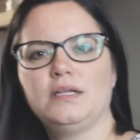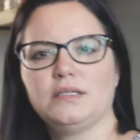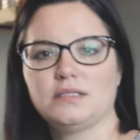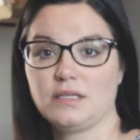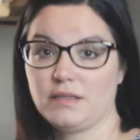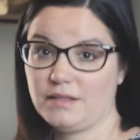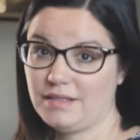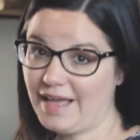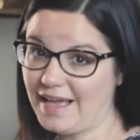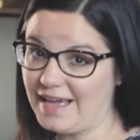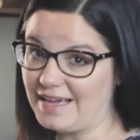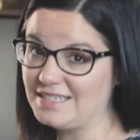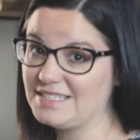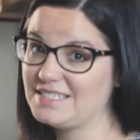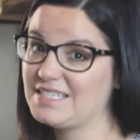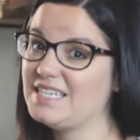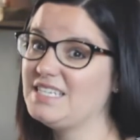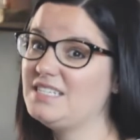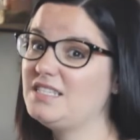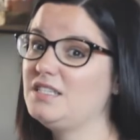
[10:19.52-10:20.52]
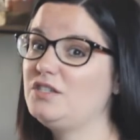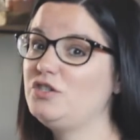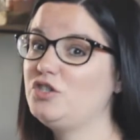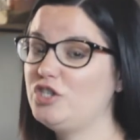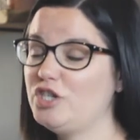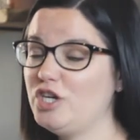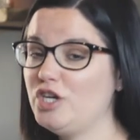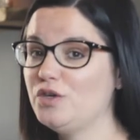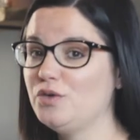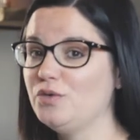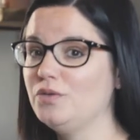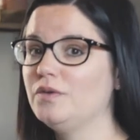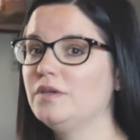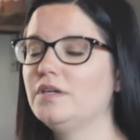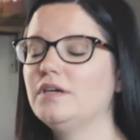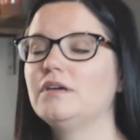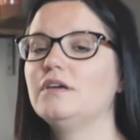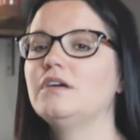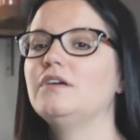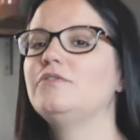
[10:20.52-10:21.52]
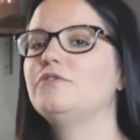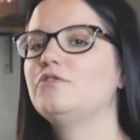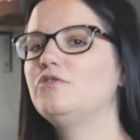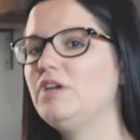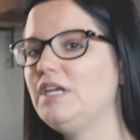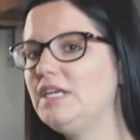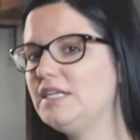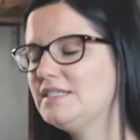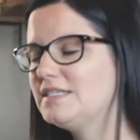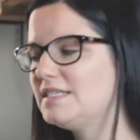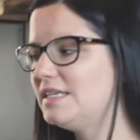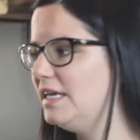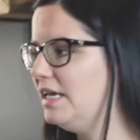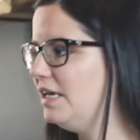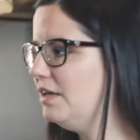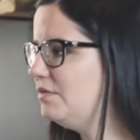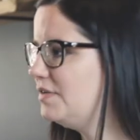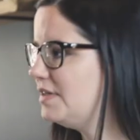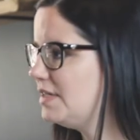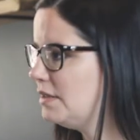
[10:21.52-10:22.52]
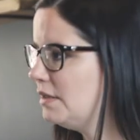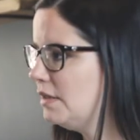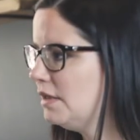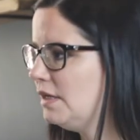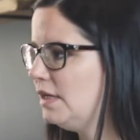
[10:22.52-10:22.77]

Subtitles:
So that is the tune of Greensleeves.